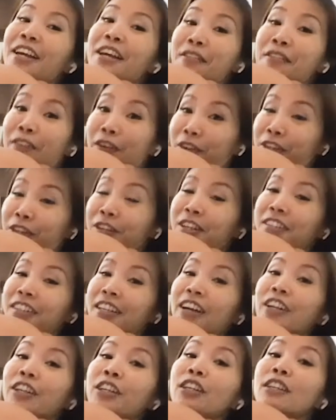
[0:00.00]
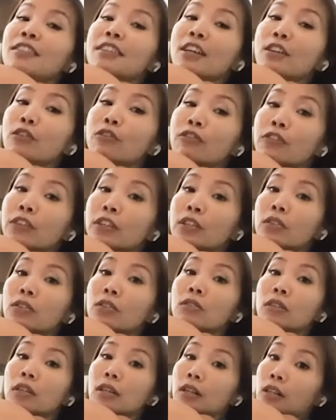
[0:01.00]
Very good. Now you're going to start to
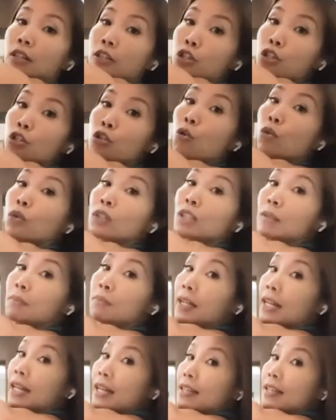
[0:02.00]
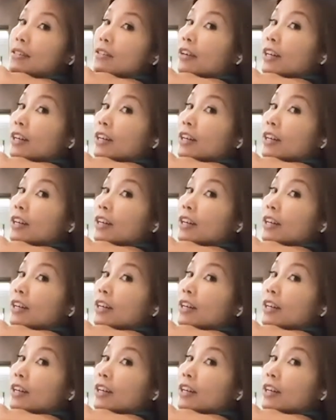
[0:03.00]
feel the shoulder blades,